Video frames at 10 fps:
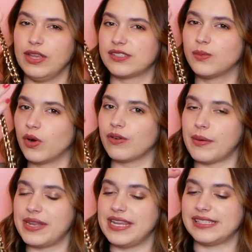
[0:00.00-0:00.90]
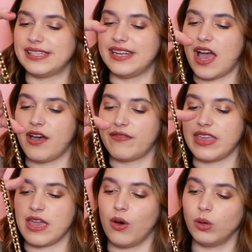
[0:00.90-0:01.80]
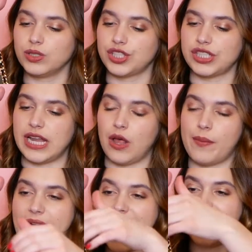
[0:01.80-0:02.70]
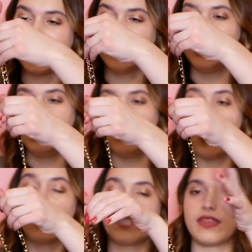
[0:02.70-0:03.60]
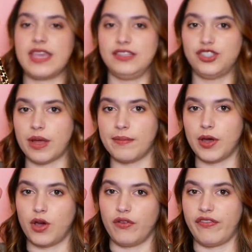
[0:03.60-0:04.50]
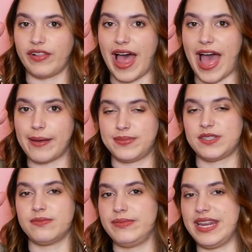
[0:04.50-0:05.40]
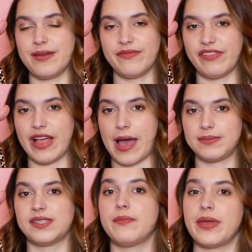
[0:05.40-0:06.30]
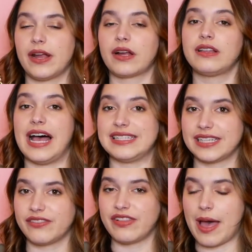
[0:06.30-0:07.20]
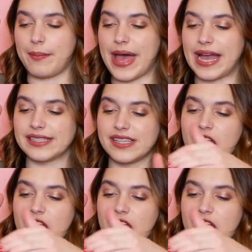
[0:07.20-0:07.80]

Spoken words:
It's more reminiscent of the old Chanel bag or the jumbo flaps, medium flaps, the bigger classic flap bags.